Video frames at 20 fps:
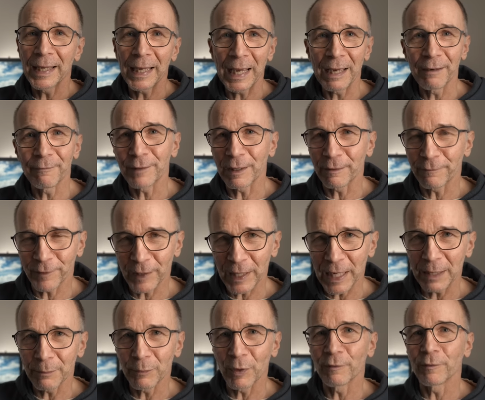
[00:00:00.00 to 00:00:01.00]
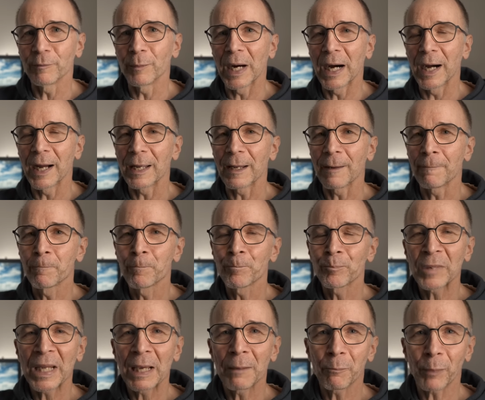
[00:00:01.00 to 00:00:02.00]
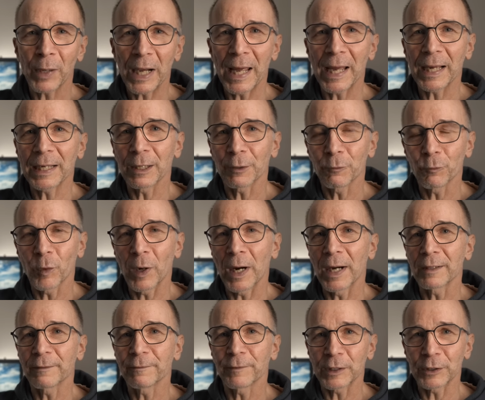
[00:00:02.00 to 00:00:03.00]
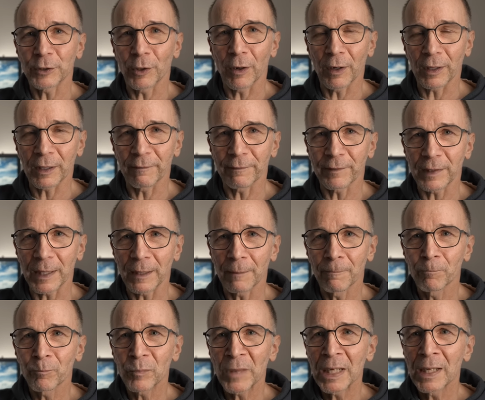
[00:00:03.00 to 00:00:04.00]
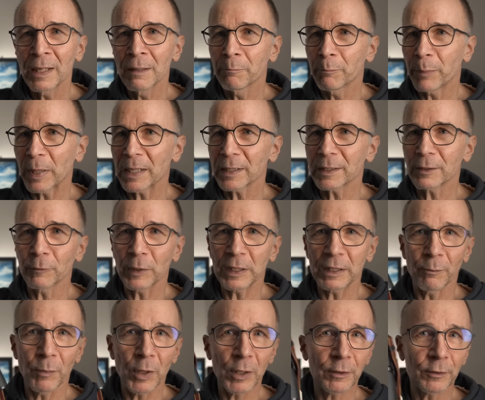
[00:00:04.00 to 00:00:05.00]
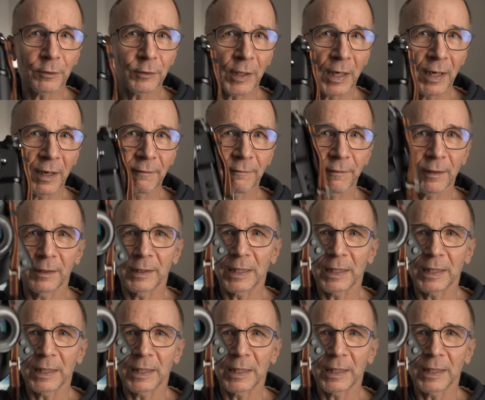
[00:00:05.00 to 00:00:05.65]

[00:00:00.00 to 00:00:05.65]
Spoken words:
every frame of my black and white photography. But with the motor drive,